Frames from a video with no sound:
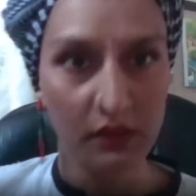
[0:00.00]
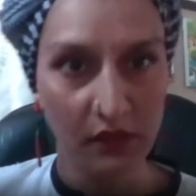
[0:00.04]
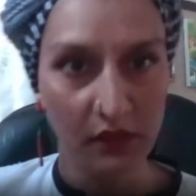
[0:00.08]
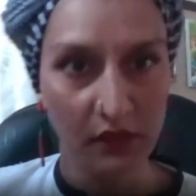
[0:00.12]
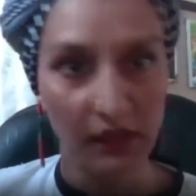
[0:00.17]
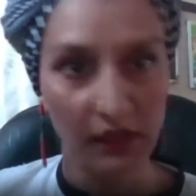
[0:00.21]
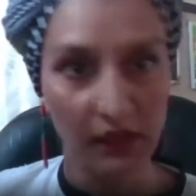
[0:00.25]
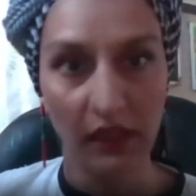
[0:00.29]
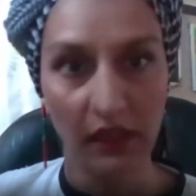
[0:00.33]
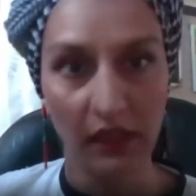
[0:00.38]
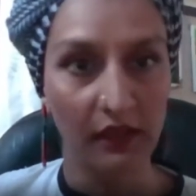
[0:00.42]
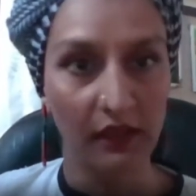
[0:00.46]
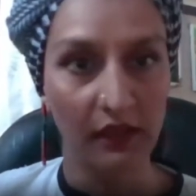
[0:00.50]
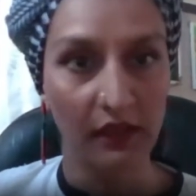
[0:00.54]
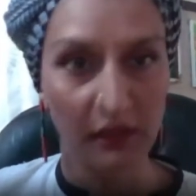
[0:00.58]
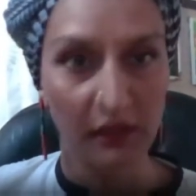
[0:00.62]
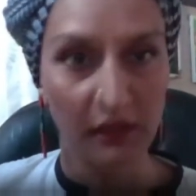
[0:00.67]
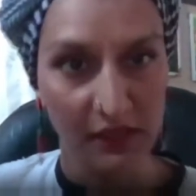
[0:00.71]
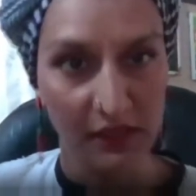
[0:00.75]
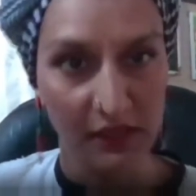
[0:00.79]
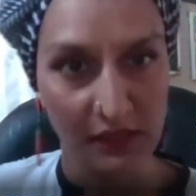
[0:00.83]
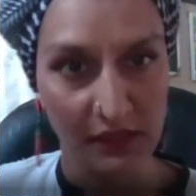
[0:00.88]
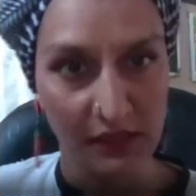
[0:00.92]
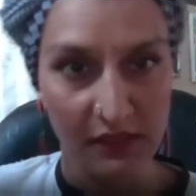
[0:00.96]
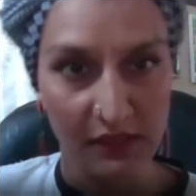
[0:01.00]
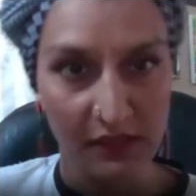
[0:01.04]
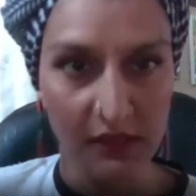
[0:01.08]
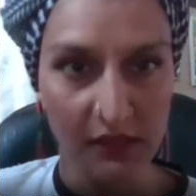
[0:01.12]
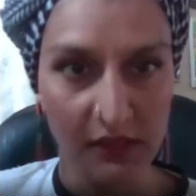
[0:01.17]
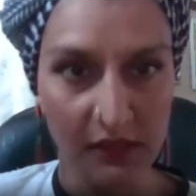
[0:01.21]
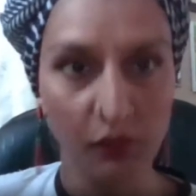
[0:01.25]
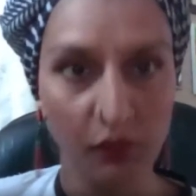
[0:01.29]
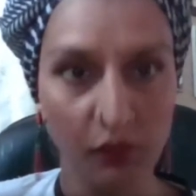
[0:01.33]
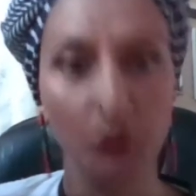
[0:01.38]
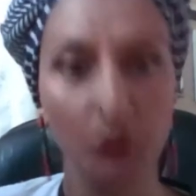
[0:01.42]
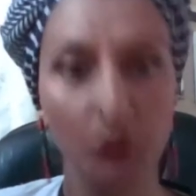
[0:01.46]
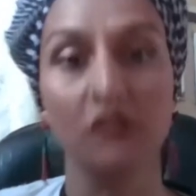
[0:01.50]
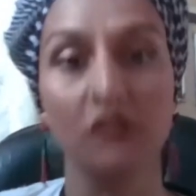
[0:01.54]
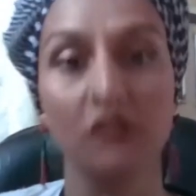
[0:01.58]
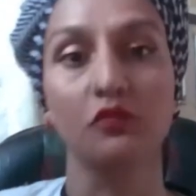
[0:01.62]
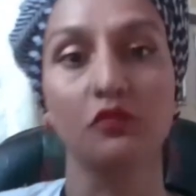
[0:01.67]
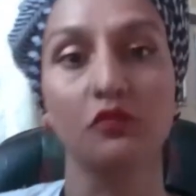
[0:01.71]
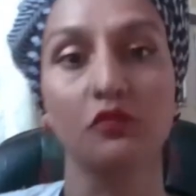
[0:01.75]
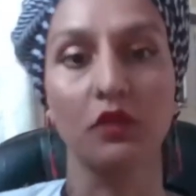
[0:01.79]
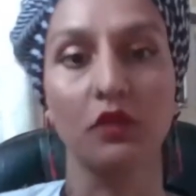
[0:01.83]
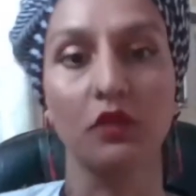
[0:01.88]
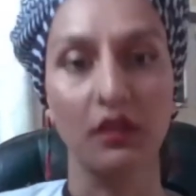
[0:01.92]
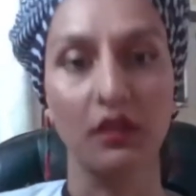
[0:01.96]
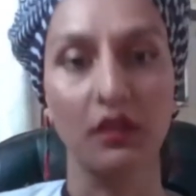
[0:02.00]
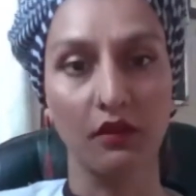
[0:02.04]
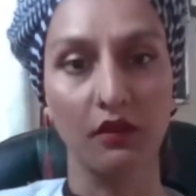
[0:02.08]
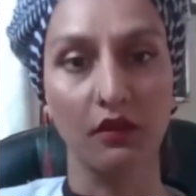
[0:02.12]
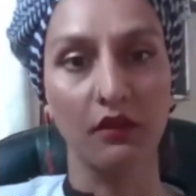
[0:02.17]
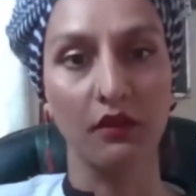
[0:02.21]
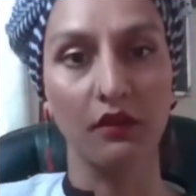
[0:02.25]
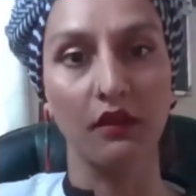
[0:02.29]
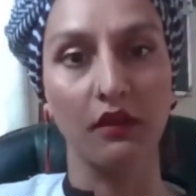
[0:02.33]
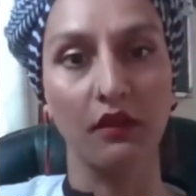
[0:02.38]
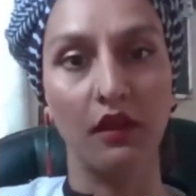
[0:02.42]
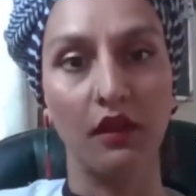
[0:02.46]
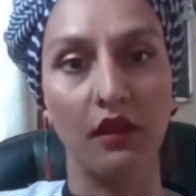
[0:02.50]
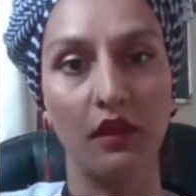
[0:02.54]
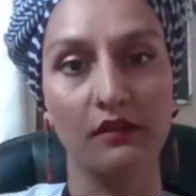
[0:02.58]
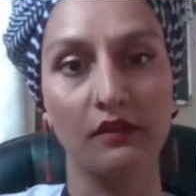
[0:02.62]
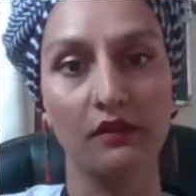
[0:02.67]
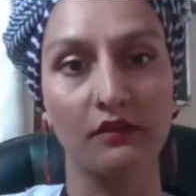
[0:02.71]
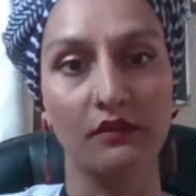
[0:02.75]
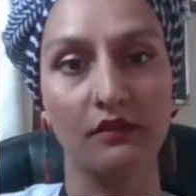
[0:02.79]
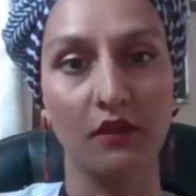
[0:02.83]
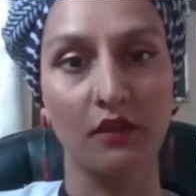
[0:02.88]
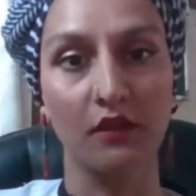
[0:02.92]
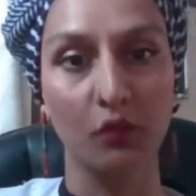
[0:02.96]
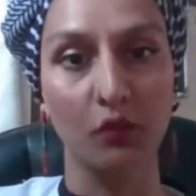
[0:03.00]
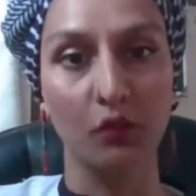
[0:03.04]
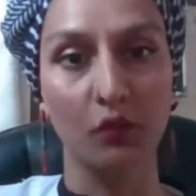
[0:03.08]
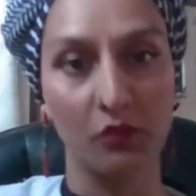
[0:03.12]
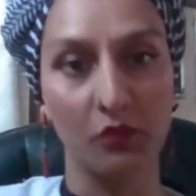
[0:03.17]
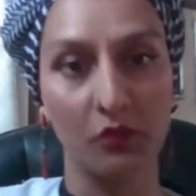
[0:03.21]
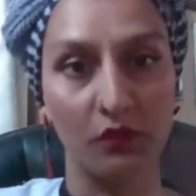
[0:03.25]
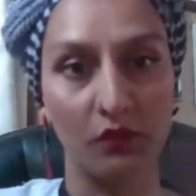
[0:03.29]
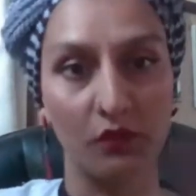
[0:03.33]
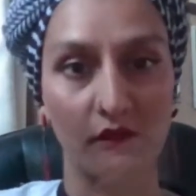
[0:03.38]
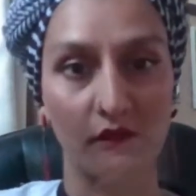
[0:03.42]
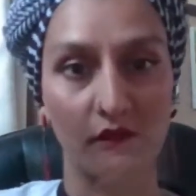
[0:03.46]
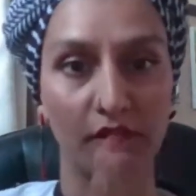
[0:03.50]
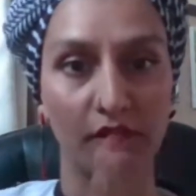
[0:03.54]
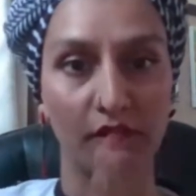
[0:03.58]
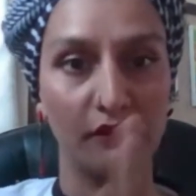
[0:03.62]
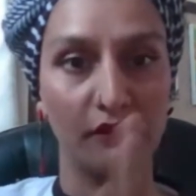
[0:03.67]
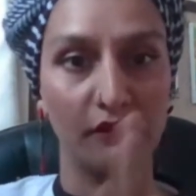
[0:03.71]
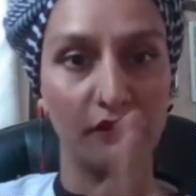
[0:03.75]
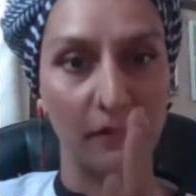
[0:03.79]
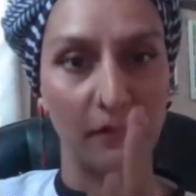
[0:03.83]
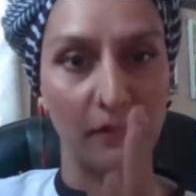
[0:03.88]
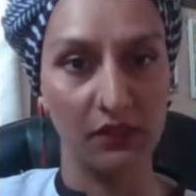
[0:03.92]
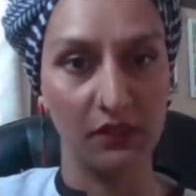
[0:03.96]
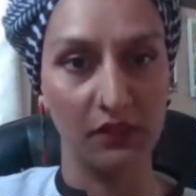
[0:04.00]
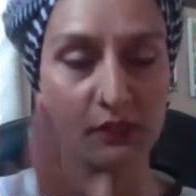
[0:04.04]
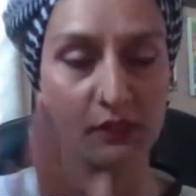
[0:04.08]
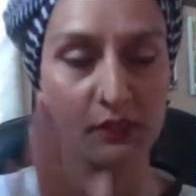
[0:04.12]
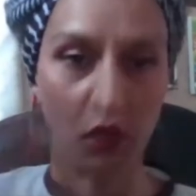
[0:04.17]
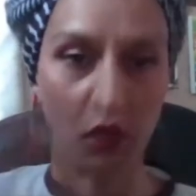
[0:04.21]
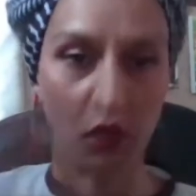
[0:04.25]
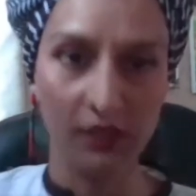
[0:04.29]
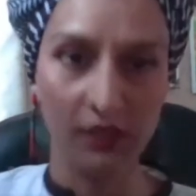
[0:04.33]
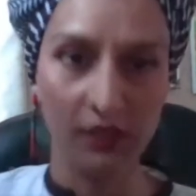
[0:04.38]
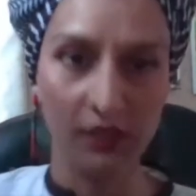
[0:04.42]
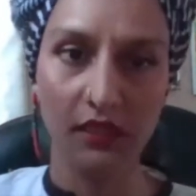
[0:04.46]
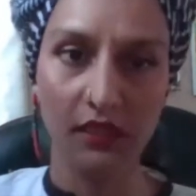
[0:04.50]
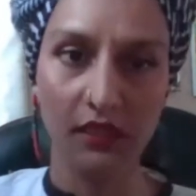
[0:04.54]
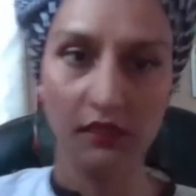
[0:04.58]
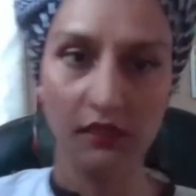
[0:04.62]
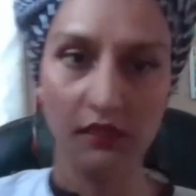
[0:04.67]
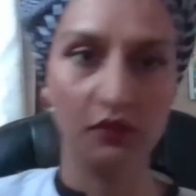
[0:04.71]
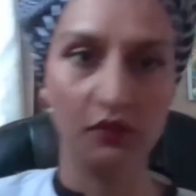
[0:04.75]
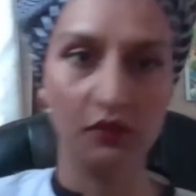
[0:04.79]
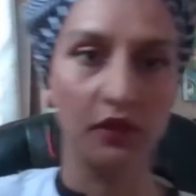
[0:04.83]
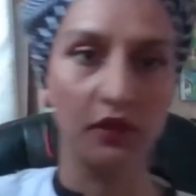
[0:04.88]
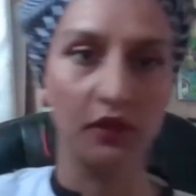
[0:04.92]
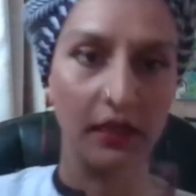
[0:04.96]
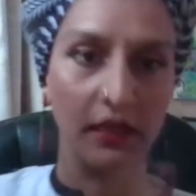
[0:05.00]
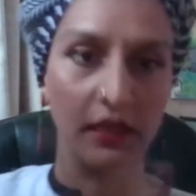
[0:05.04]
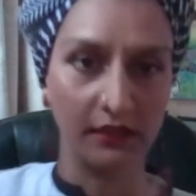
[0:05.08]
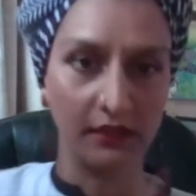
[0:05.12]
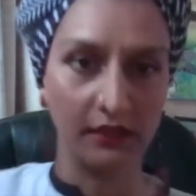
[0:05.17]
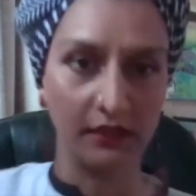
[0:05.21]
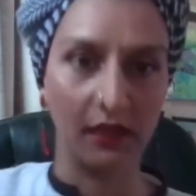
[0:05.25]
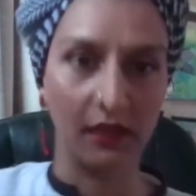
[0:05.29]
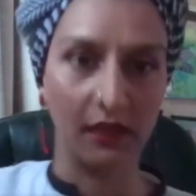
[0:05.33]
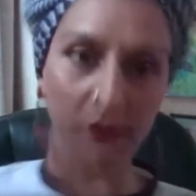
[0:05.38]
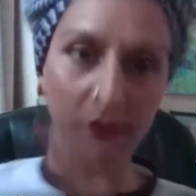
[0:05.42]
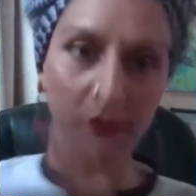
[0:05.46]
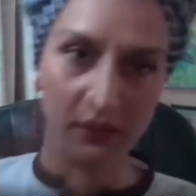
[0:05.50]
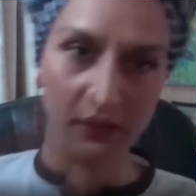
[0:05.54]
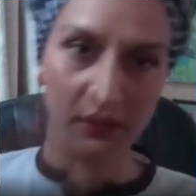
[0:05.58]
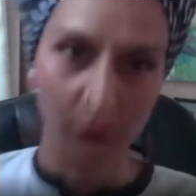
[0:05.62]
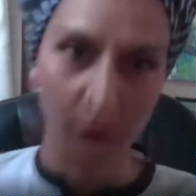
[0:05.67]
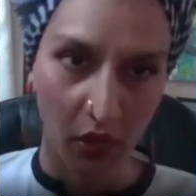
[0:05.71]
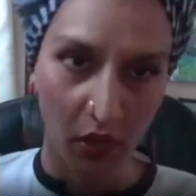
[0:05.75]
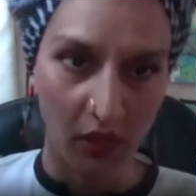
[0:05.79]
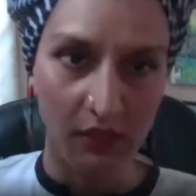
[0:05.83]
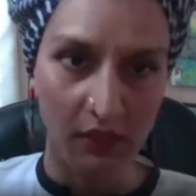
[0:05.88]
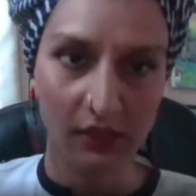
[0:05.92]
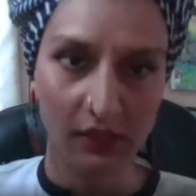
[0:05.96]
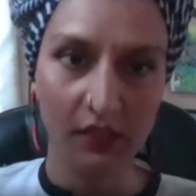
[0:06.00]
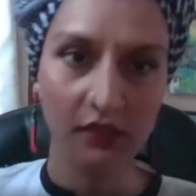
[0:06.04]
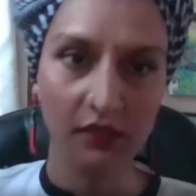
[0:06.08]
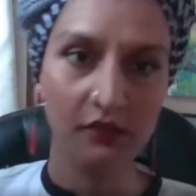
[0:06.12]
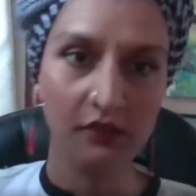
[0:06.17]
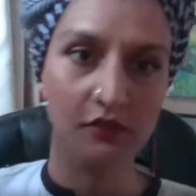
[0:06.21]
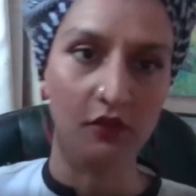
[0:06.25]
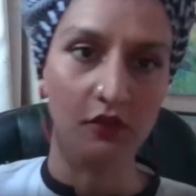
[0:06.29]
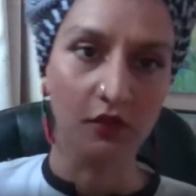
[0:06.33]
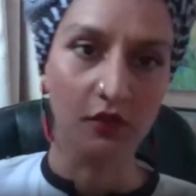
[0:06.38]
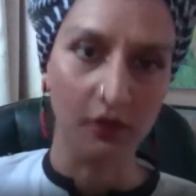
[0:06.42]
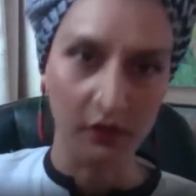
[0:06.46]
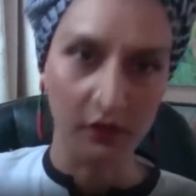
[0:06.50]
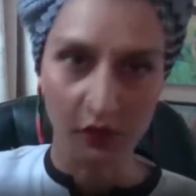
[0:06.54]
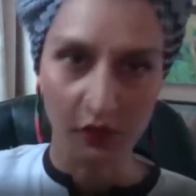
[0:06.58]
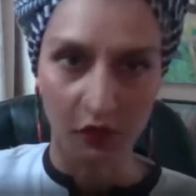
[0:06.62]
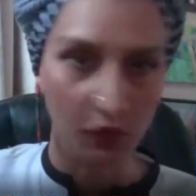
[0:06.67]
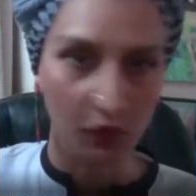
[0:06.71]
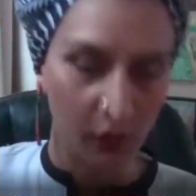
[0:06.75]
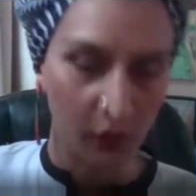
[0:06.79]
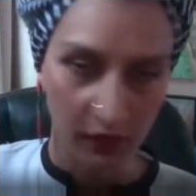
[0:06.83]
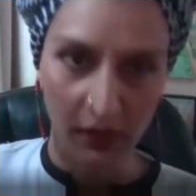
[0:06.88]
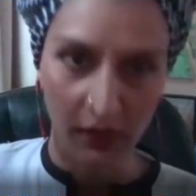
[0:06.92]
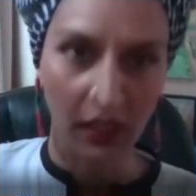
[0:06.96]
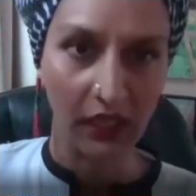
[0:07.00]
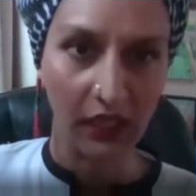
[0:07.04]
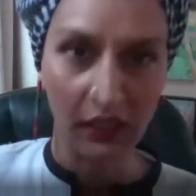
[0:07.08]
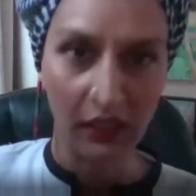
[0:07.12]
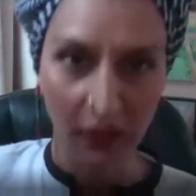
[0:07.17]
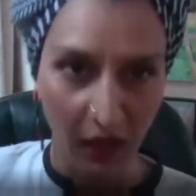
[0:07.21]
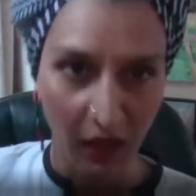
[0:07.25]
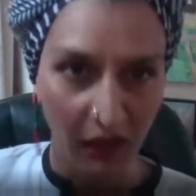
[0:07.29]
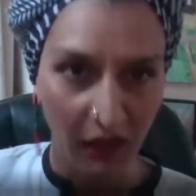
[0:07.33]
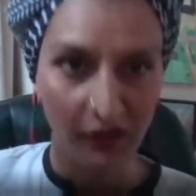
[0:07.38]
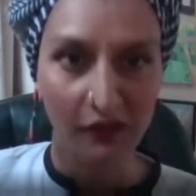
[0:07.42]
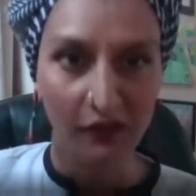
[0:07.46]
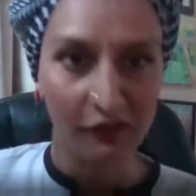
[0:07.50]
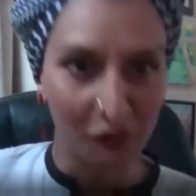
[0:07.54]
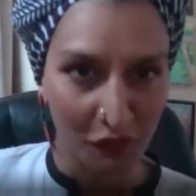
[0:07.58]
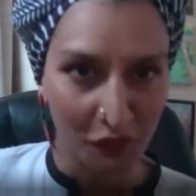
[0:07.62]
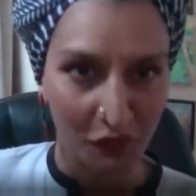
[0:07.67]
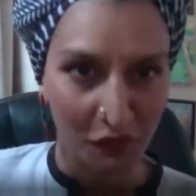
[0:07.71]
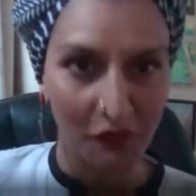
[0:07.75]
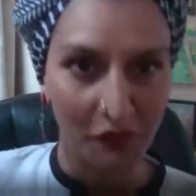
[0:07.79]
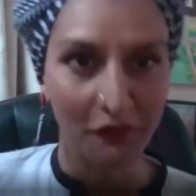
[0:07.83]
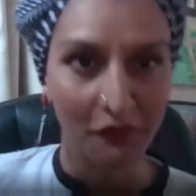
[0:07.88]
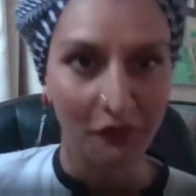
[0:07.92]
in in this system versus working as a woman with a feminist politics or anti-capitalist politics or you know any kind of sort of